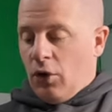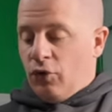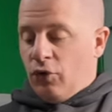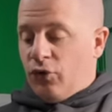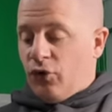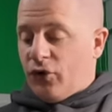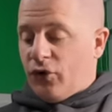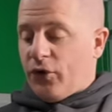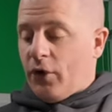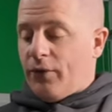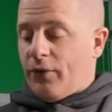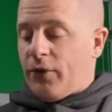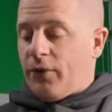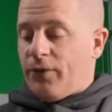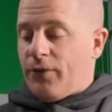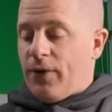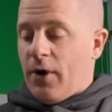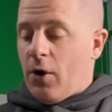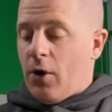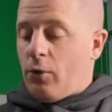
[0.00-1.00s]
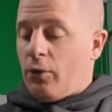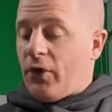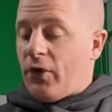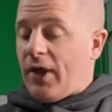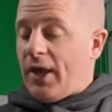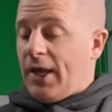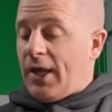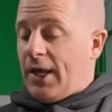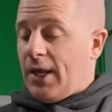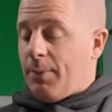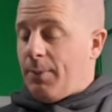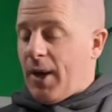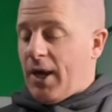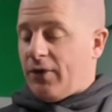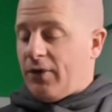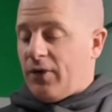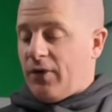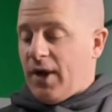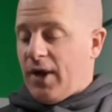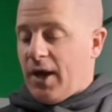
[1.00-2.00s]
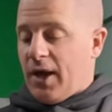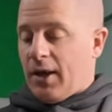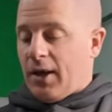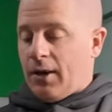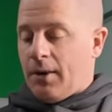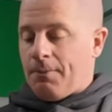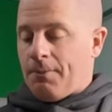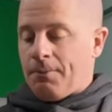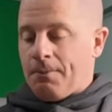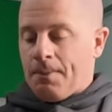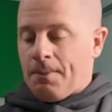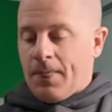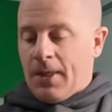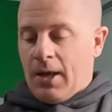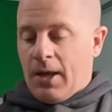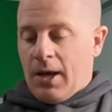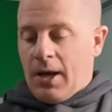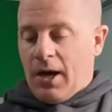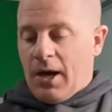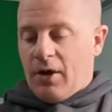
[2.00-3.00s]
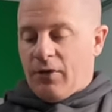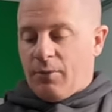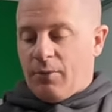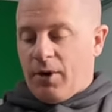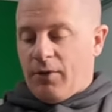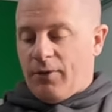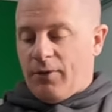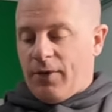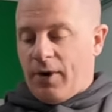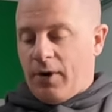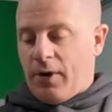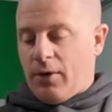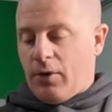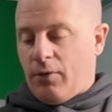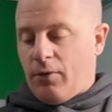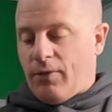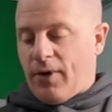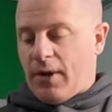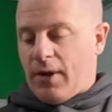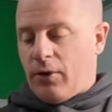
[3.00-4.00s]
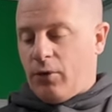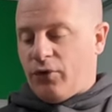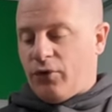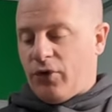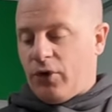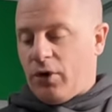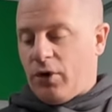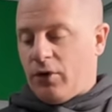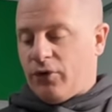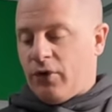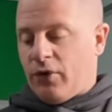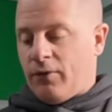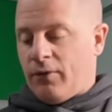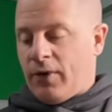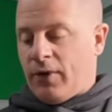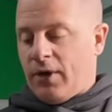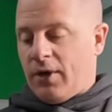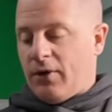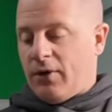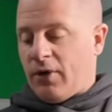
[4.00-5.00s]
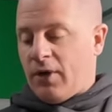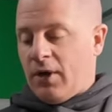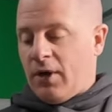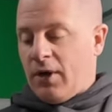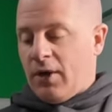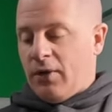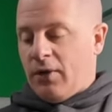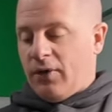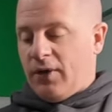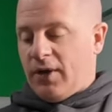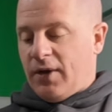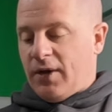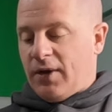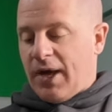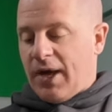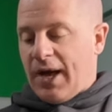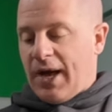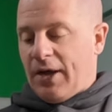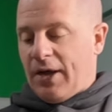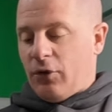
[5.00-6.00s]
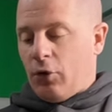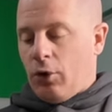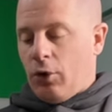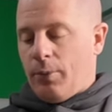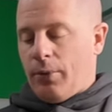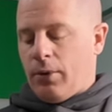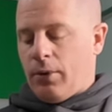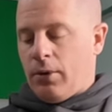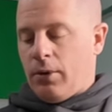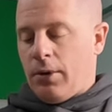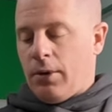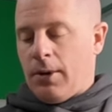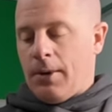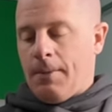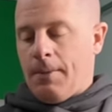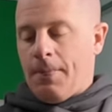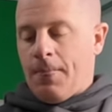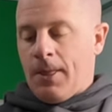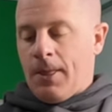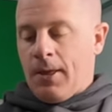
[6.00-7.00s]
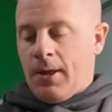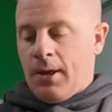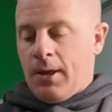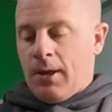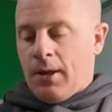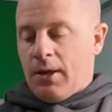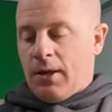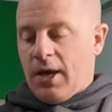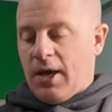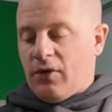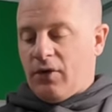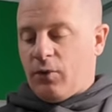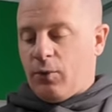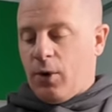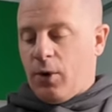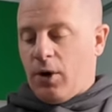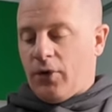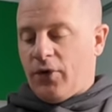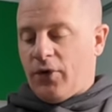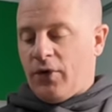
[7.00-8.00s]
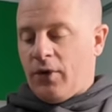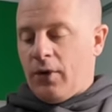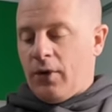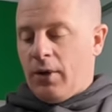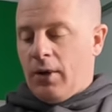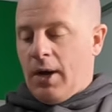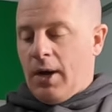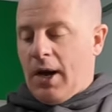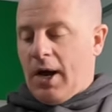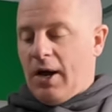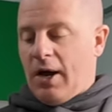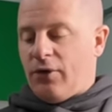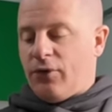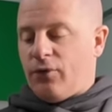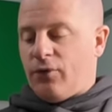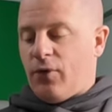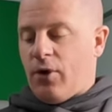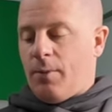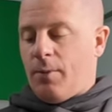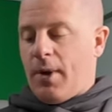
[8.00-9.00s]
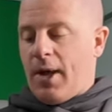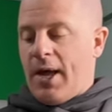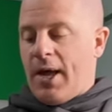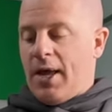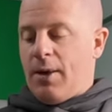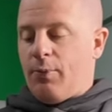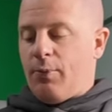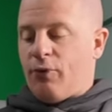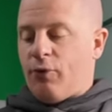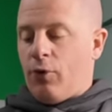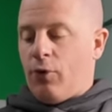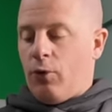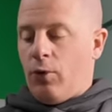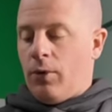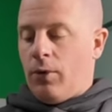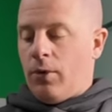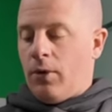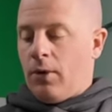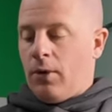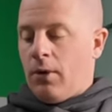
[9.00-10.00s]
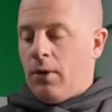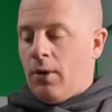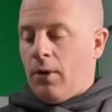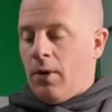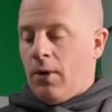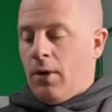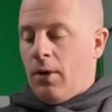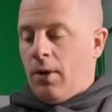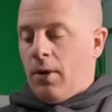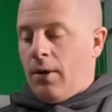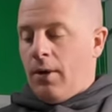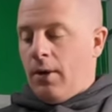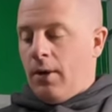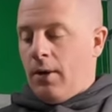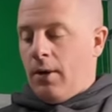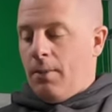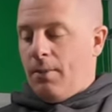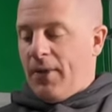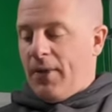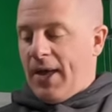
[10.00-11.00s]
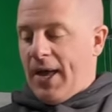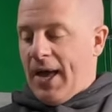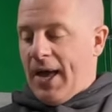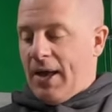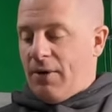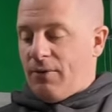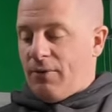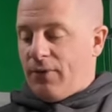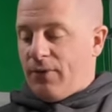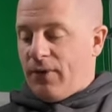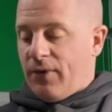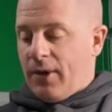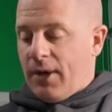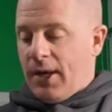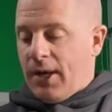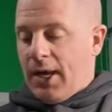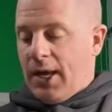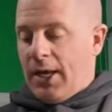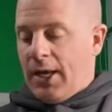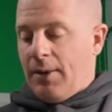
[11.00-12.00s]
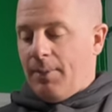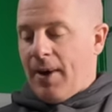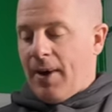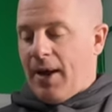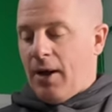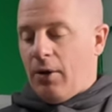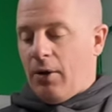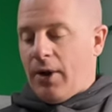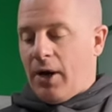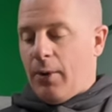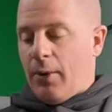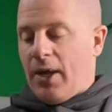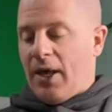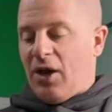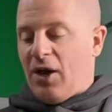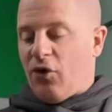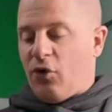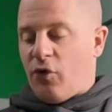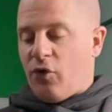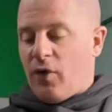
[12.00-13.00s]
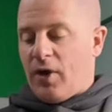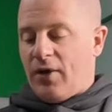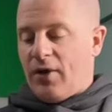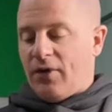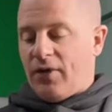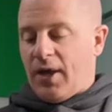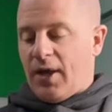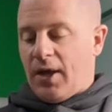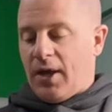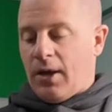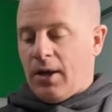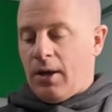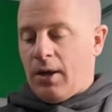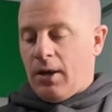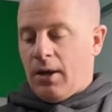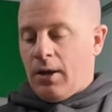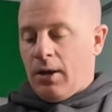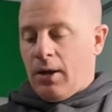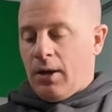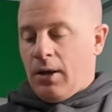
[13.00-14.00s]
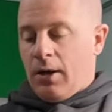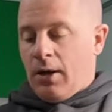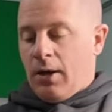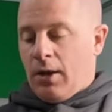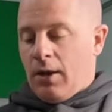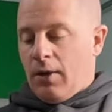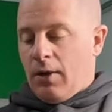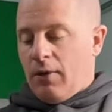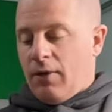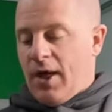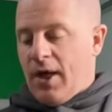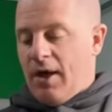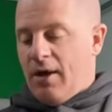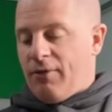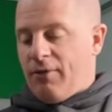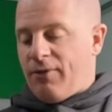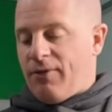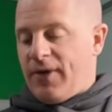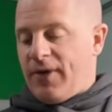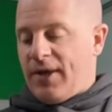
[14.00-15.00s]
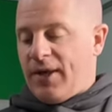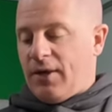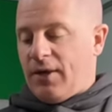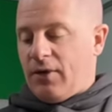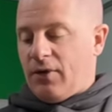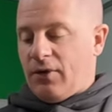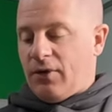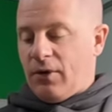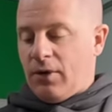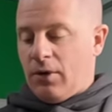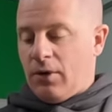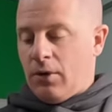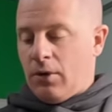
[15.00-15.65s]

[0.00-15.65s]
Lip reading: Just off the phone to eBay today, as my final value charge fees didn't add up. Guess what? As from April the 8th, eBay are now increasing their fees